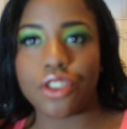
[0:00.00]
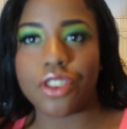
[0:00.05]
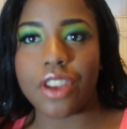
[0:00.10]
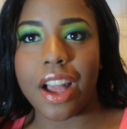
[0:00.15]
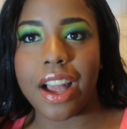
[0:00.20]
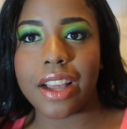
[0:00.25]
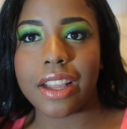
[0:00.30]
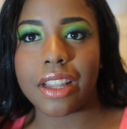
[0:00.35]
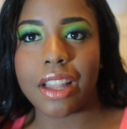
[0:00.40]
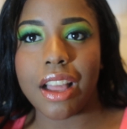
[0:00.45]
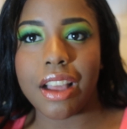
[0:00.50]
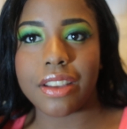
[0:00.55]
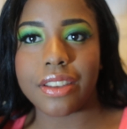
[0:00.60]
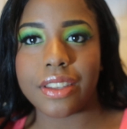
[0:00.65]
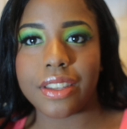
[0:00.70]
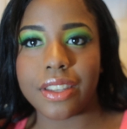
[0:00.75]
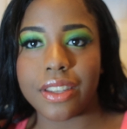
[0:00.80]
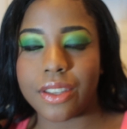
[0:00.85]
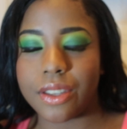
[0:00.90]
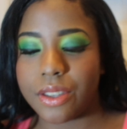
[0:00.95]
shot
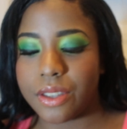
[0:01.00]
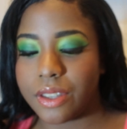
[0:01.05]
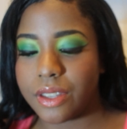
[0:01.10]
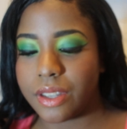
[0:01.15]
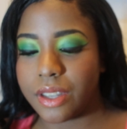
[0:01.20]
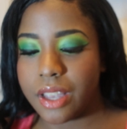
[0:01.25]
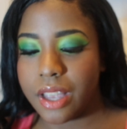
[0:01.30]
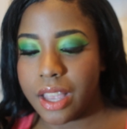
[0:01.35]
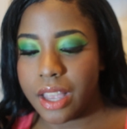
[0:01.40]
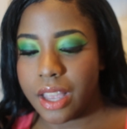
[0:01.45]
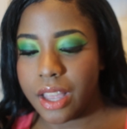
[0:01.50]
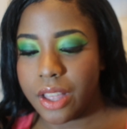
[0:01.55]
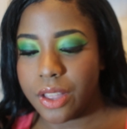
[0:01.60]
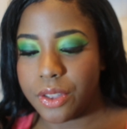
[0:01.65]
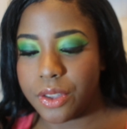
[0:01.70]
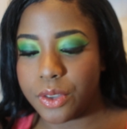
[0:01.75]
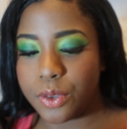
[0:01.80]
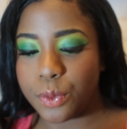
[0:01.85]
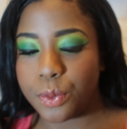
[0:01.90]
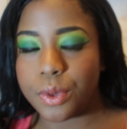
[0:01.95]
glosses.
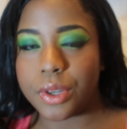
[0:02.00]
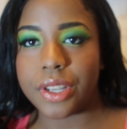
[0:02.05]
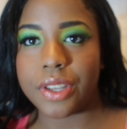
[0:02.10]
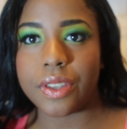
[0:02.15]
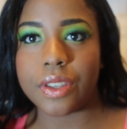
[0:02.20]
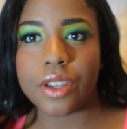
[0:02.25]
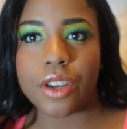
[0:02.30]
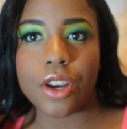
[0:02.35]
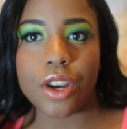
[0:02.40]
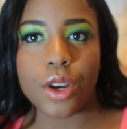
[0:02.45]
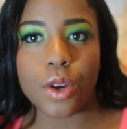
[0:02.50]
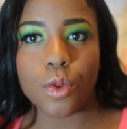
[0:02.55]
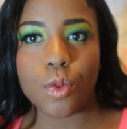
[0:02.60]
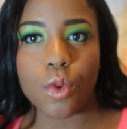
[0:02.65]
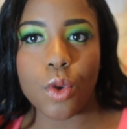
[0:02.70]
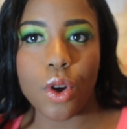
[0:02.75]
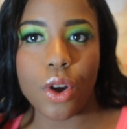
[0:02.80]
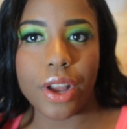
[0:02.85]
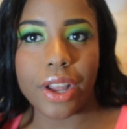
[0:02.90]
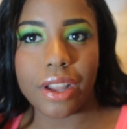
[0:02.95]
This one is Cur
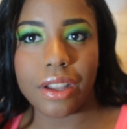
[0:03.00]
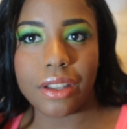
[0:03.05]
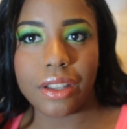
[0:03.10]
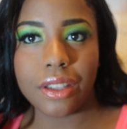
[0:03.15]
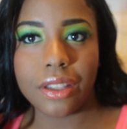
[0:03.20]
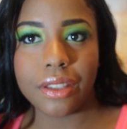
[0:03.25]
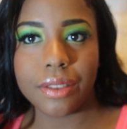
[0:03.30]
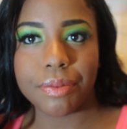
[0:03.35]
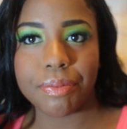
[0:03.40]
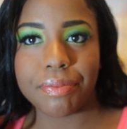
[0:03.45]
Royal.